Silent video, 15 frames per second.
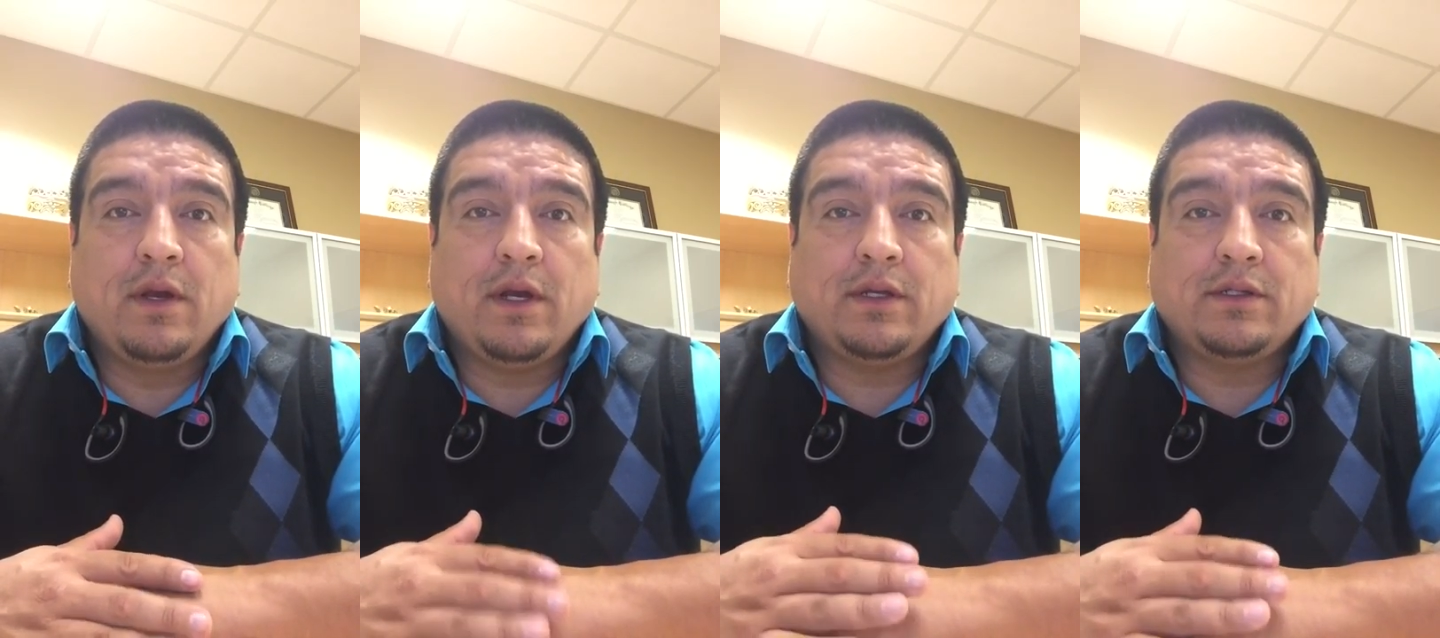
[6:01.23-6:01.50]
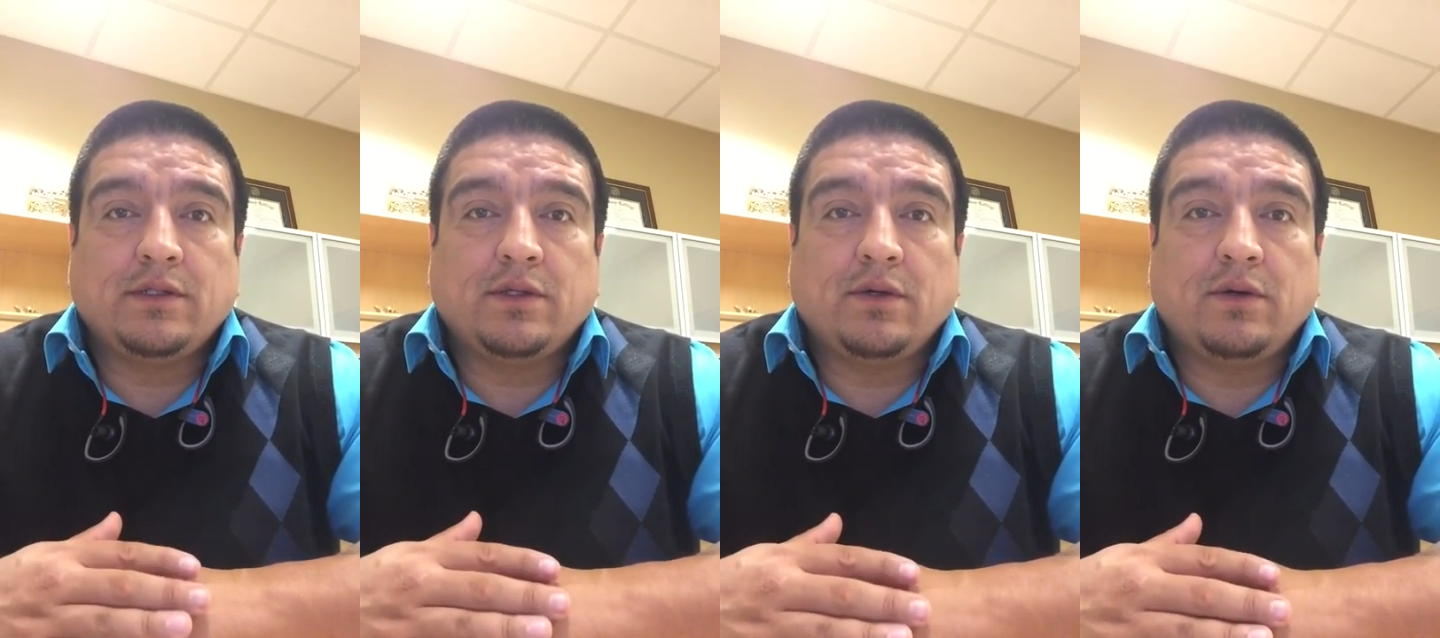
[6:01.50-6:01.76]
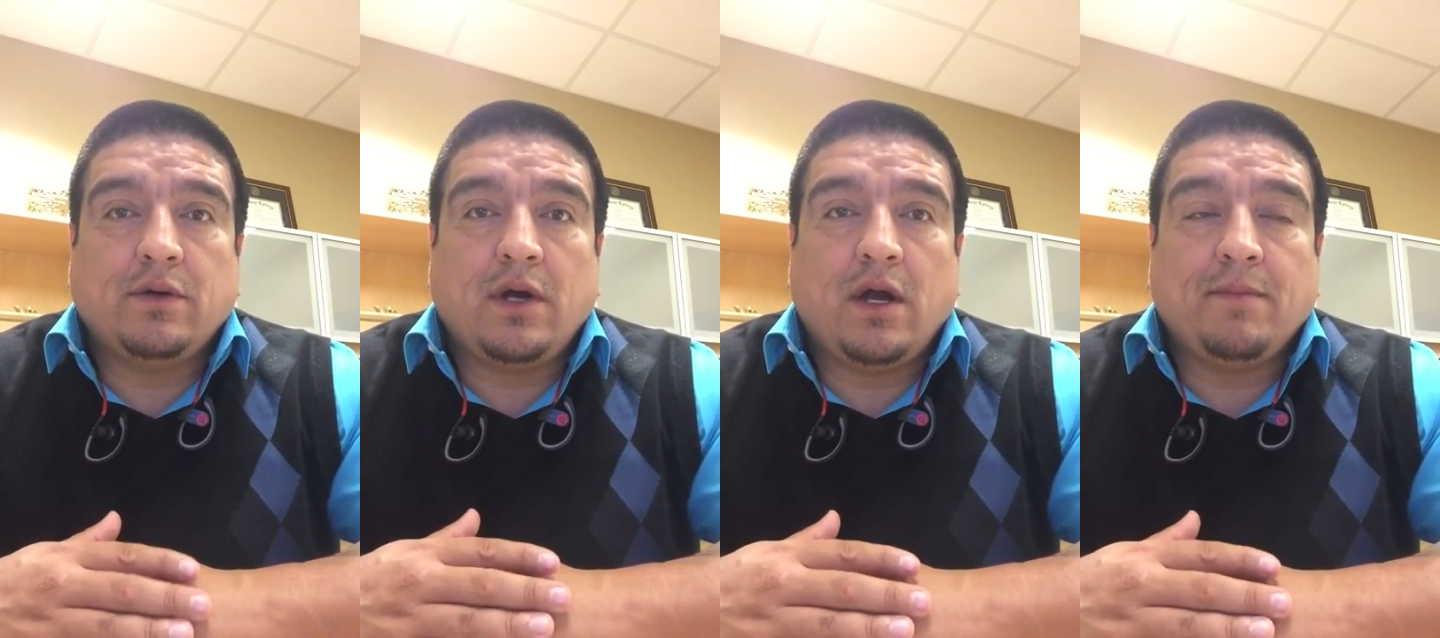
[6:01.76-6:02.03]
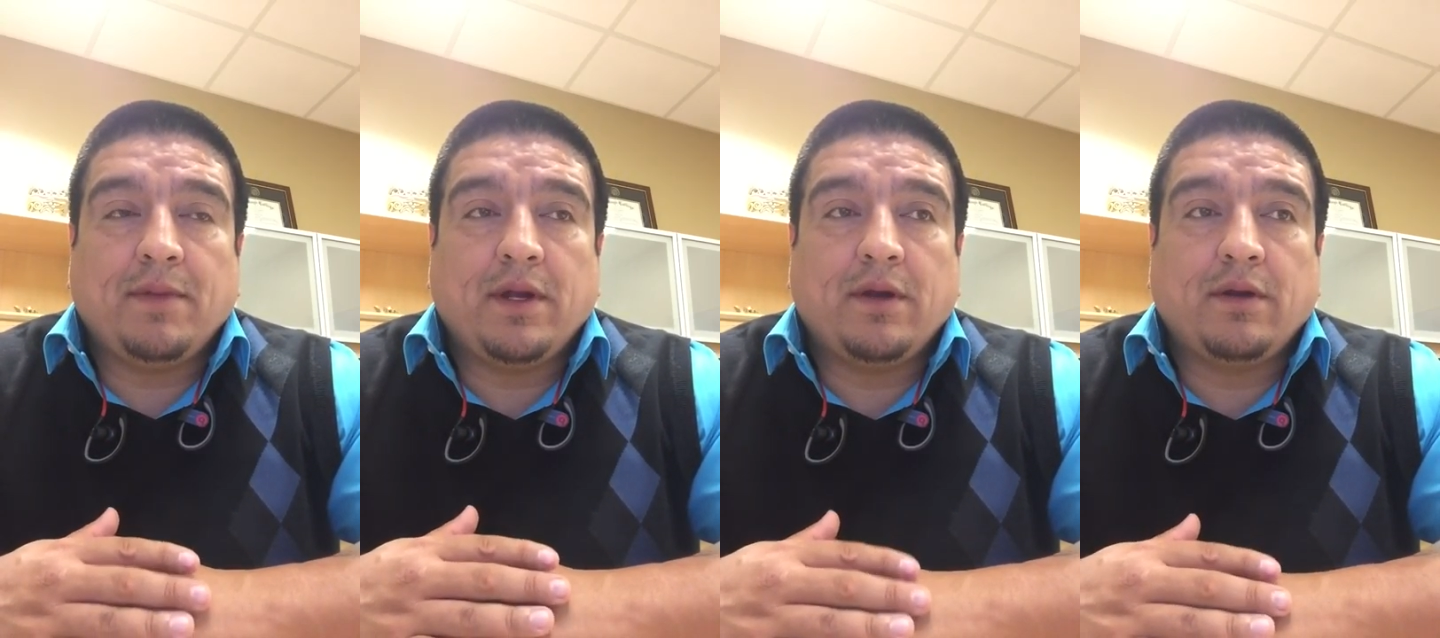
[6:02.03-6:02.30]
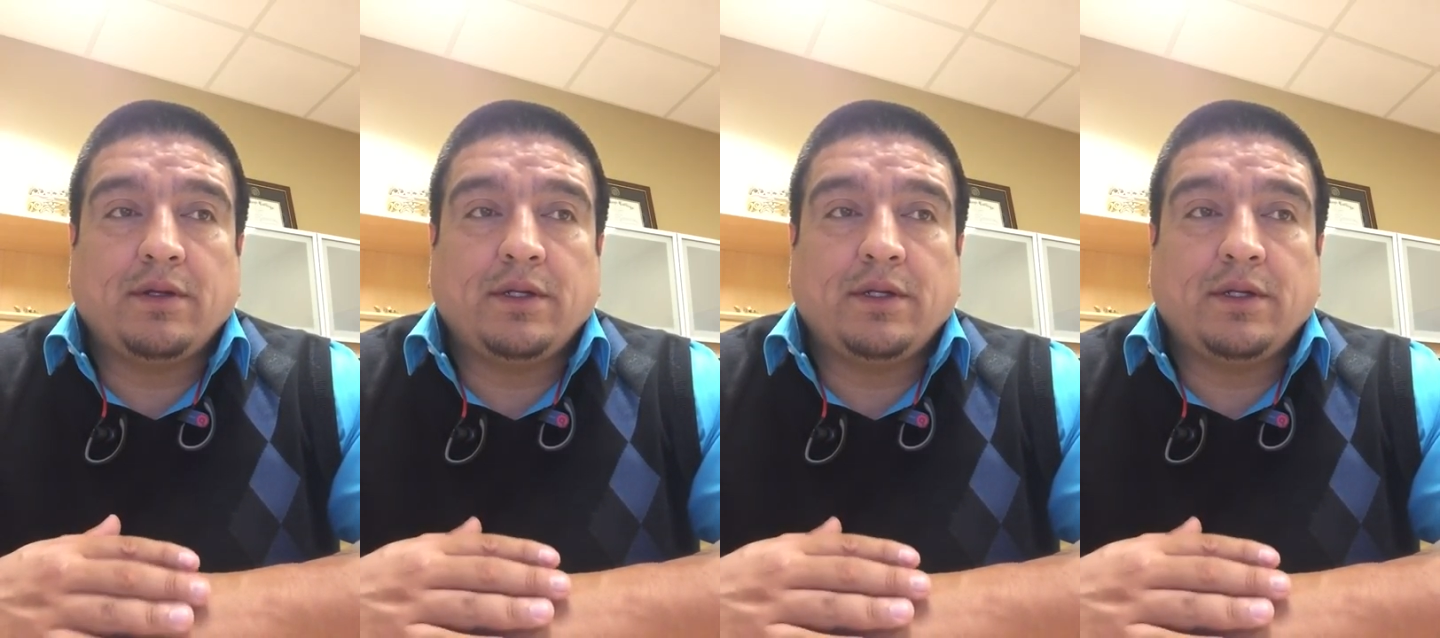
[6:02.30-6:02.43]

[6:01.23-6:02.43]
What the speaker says: And so I'm here